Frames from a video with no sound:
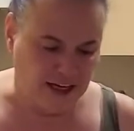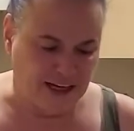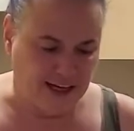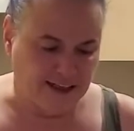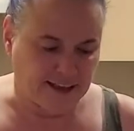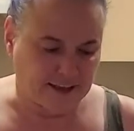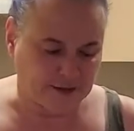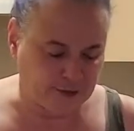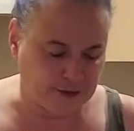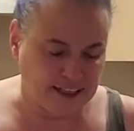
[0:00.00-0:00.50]

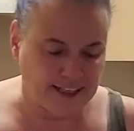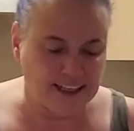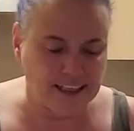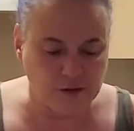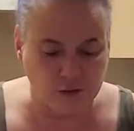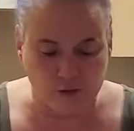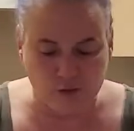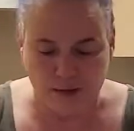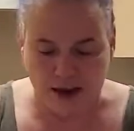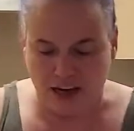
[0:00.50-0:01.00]
Because we need
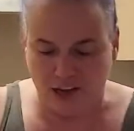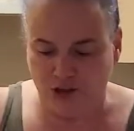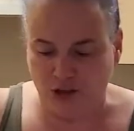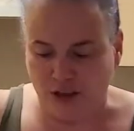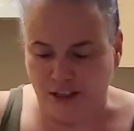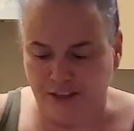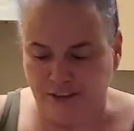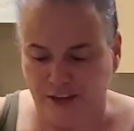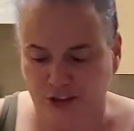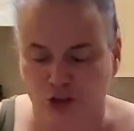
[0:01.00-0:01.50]
to measure
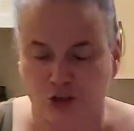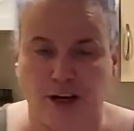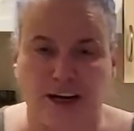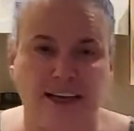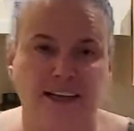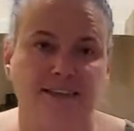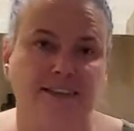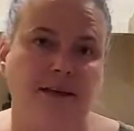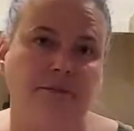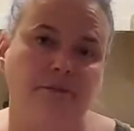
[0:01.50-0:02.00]
it in the tray
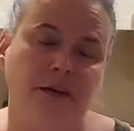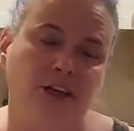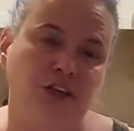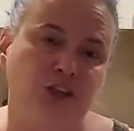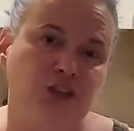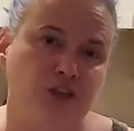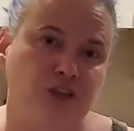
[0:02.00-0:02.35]
because I measured